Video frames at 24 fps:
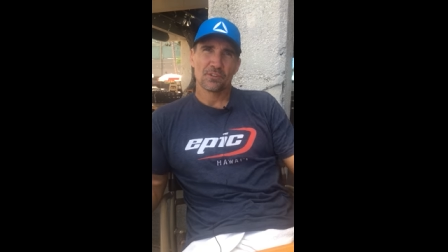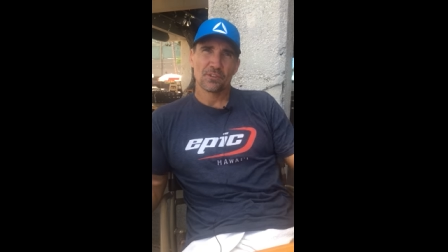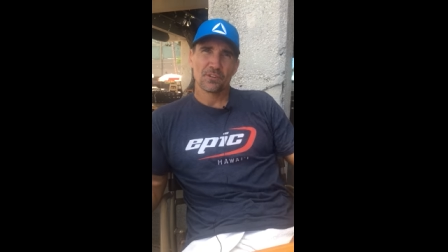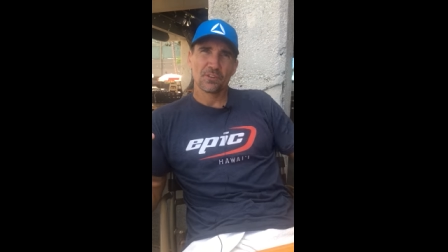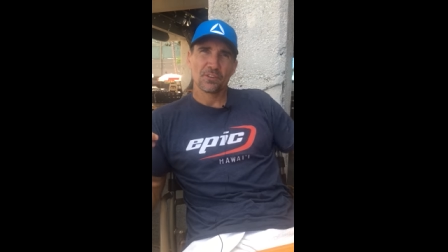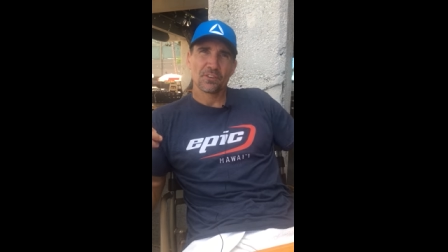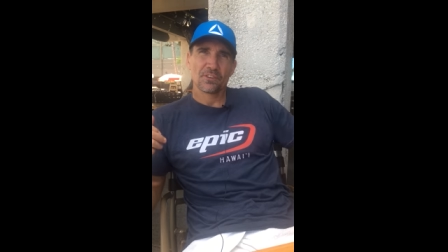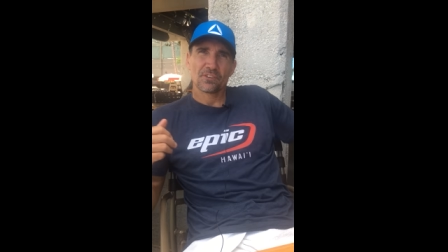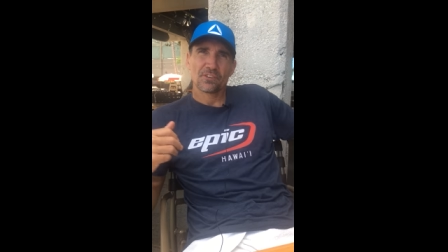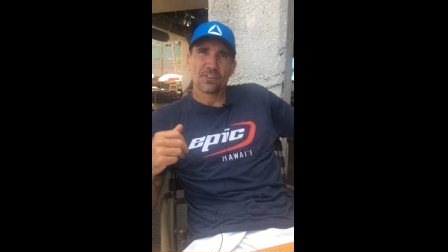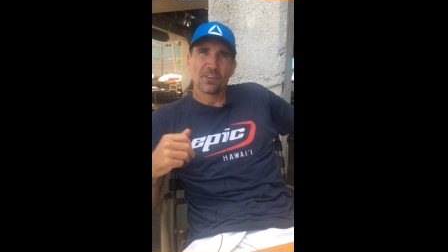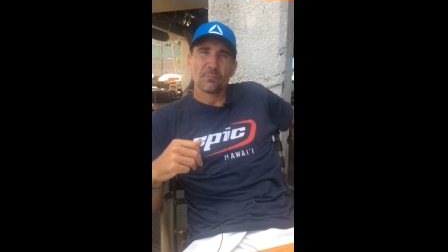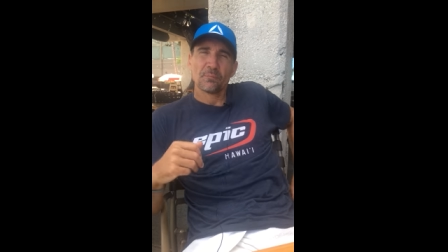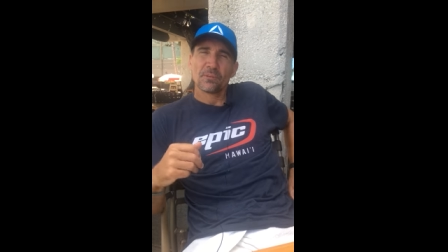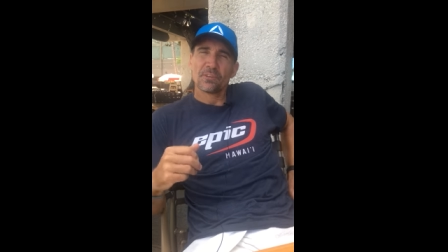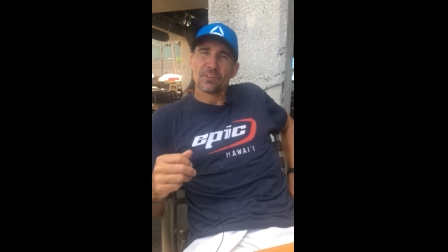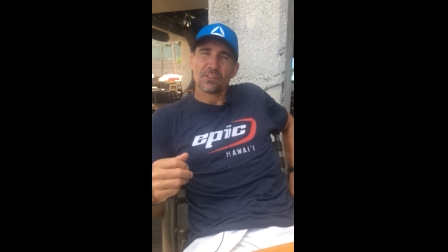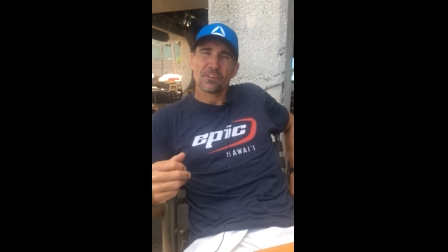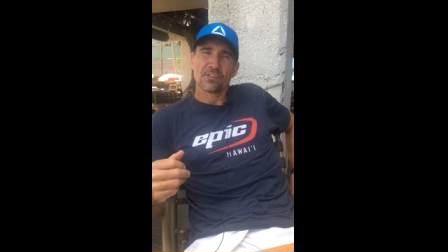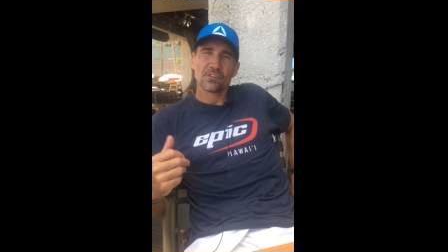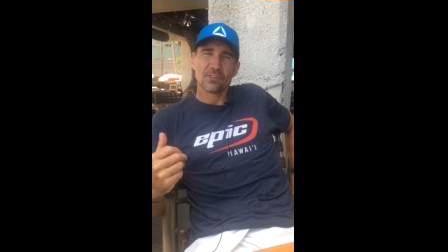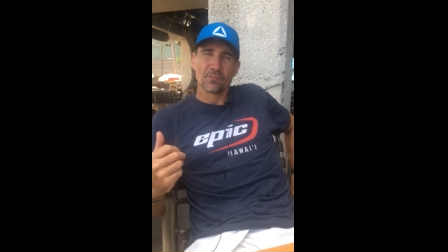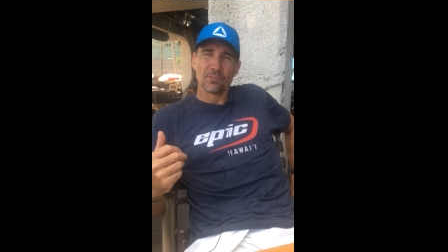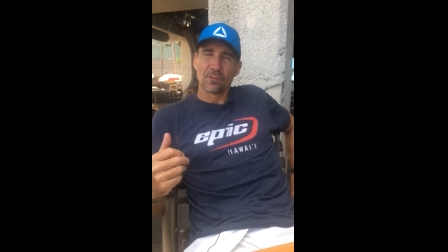to some
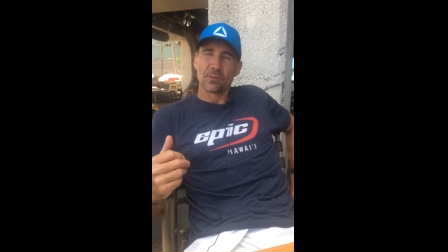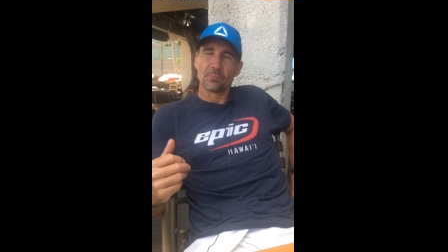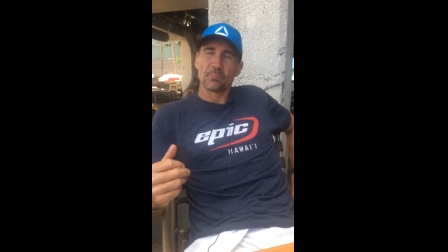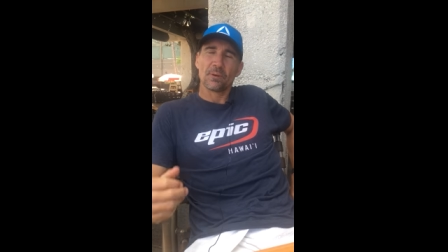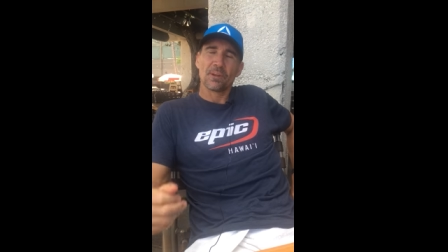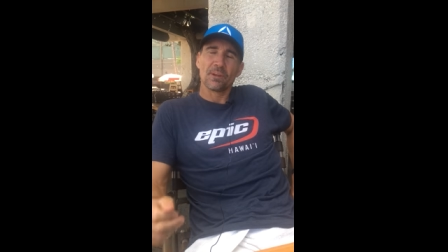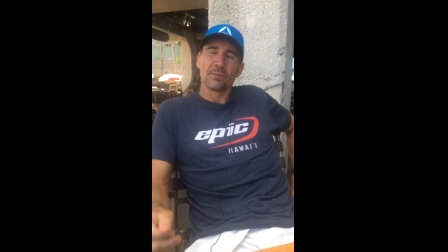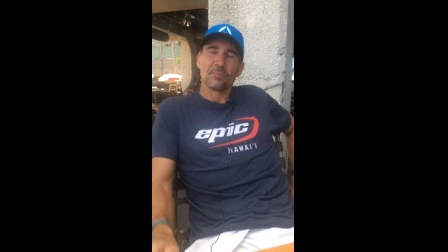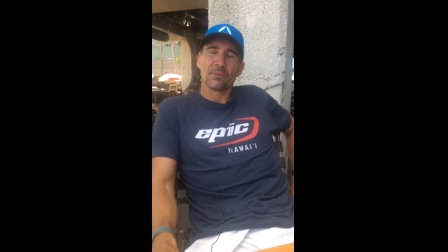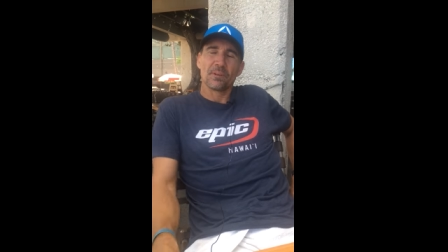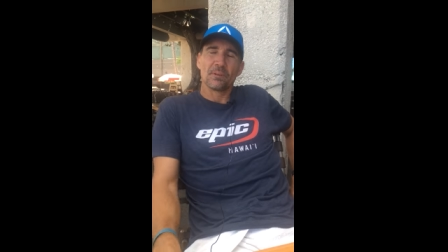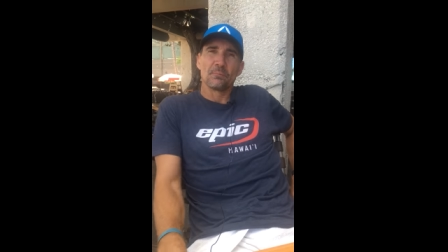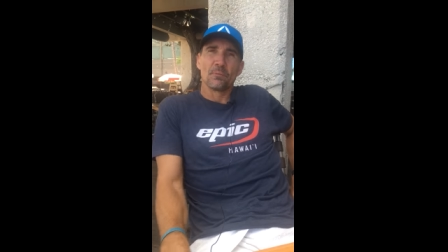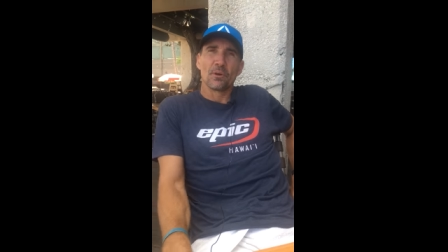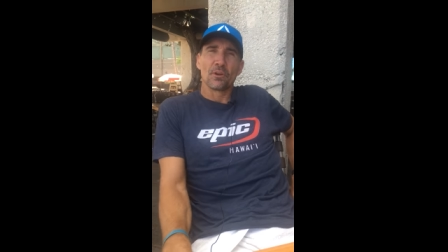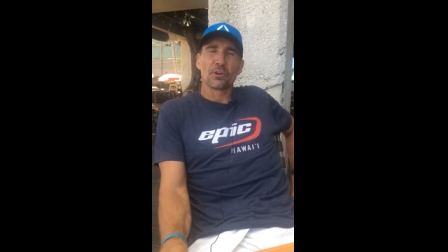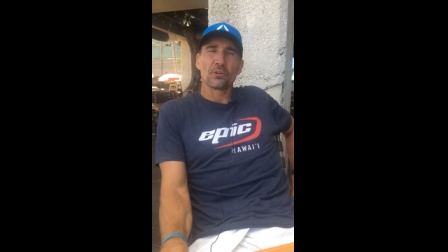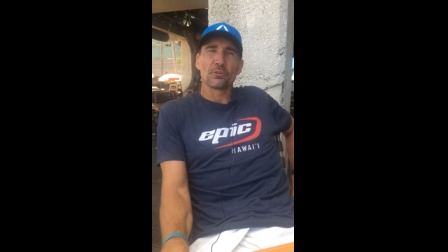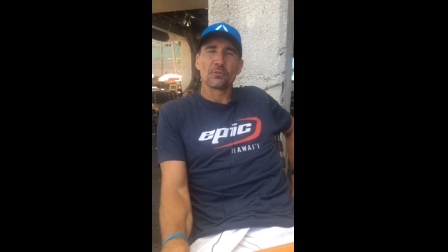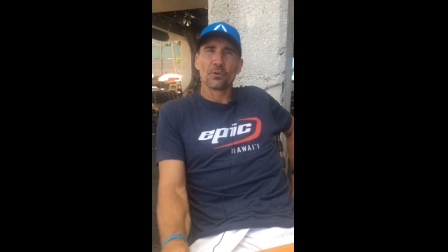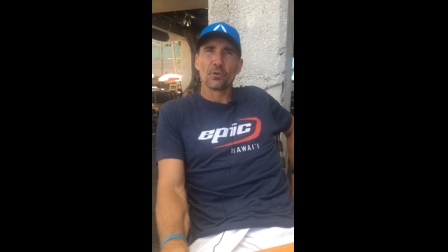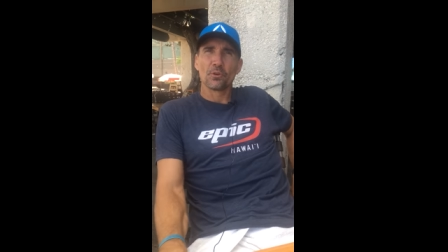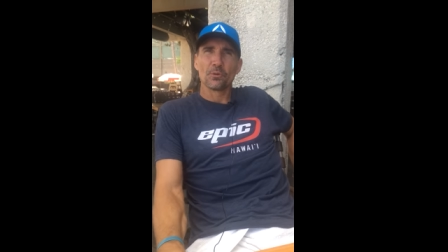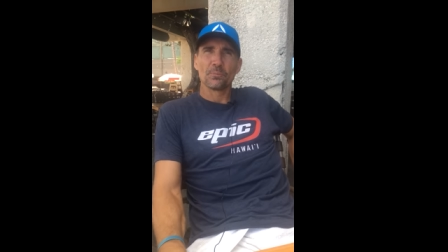of the people in my
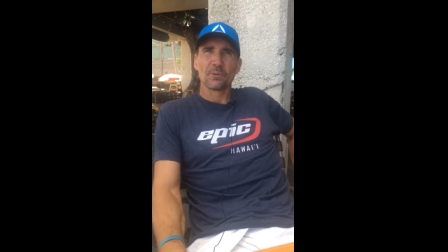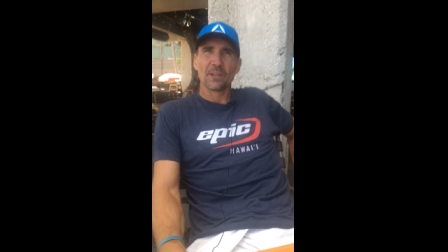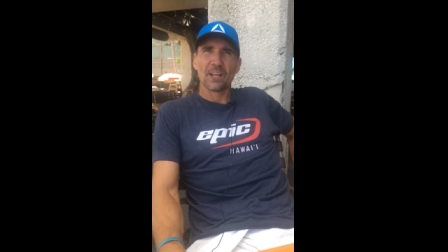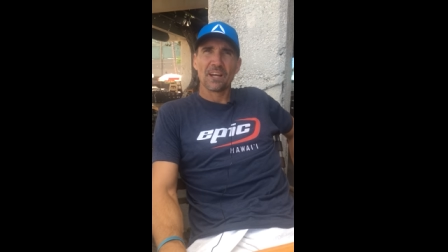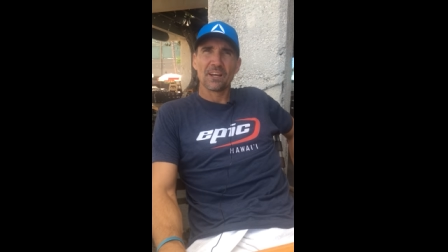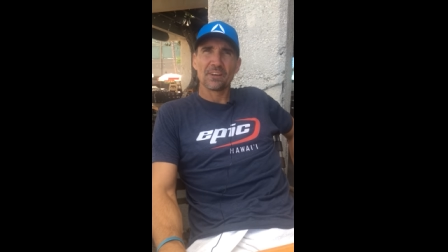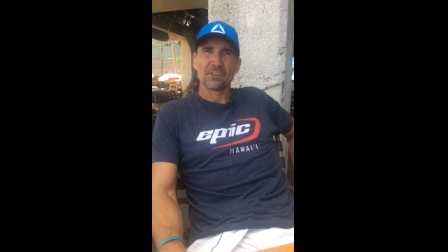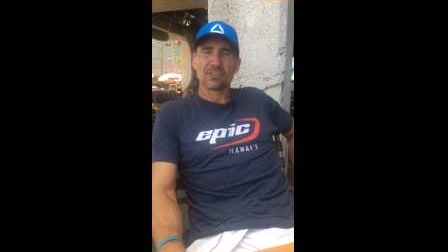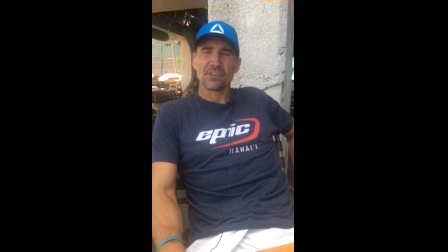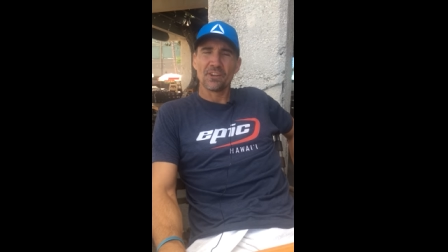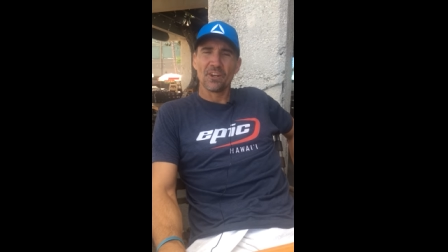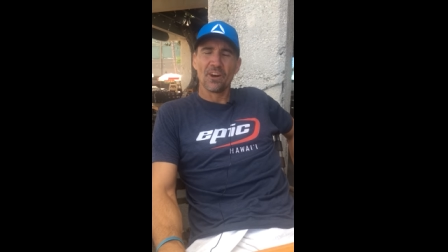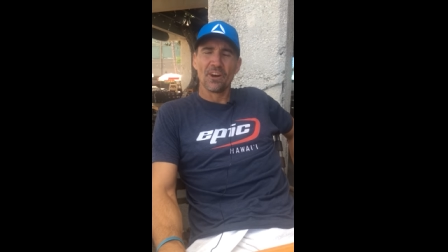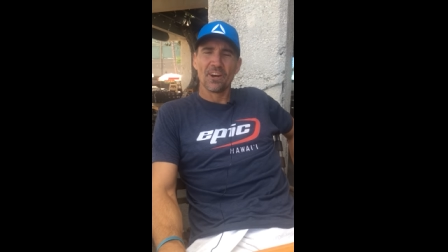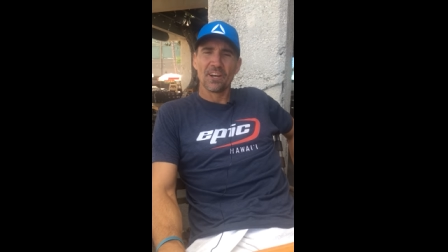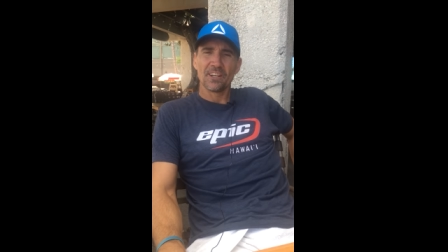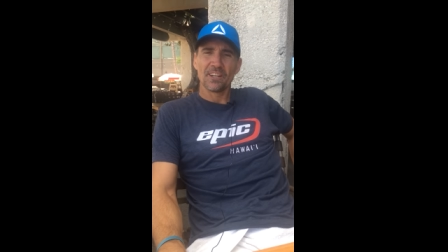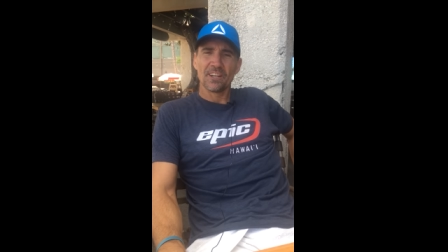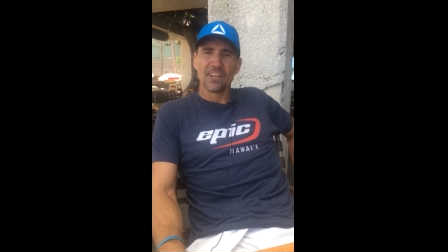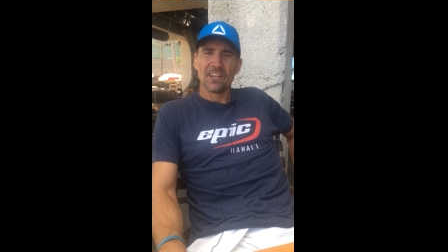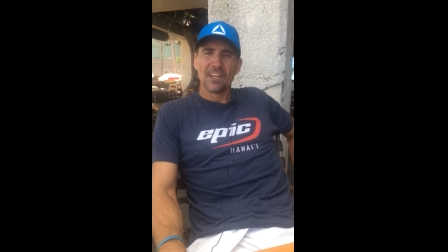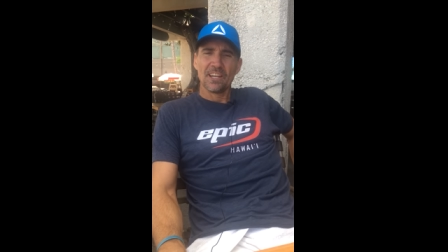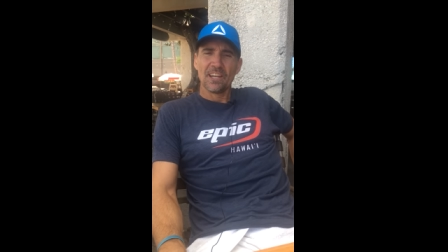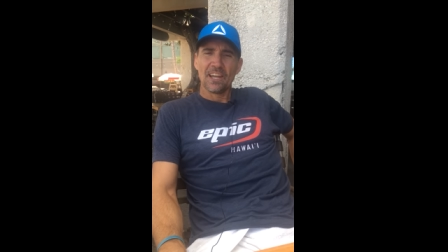group last night,